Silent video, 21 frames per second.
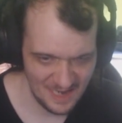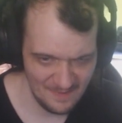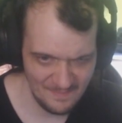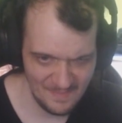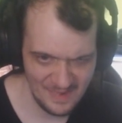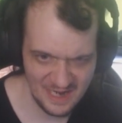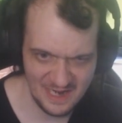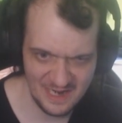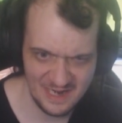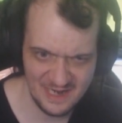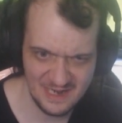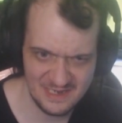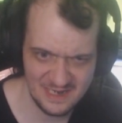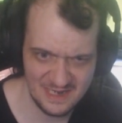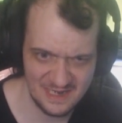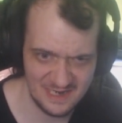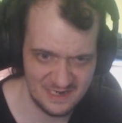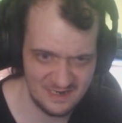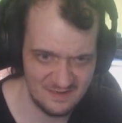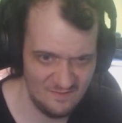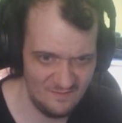Let me
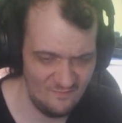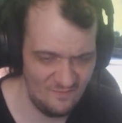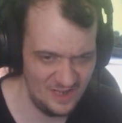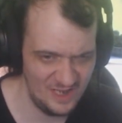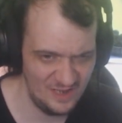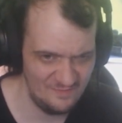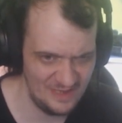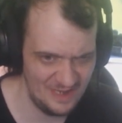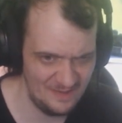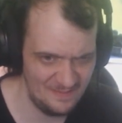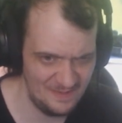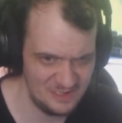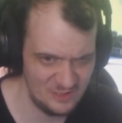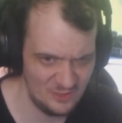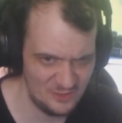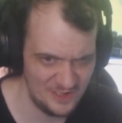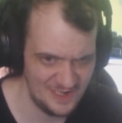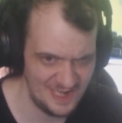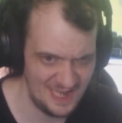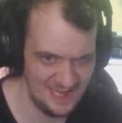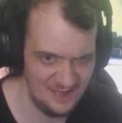think. One of them is
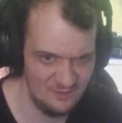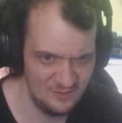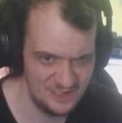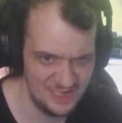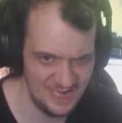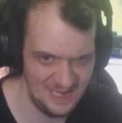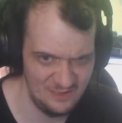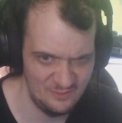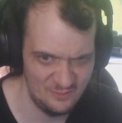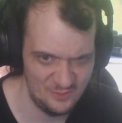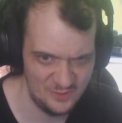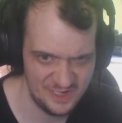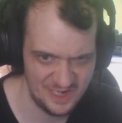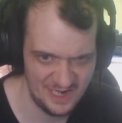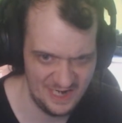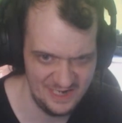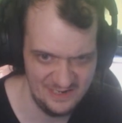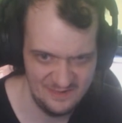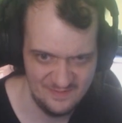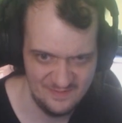Osiris, right?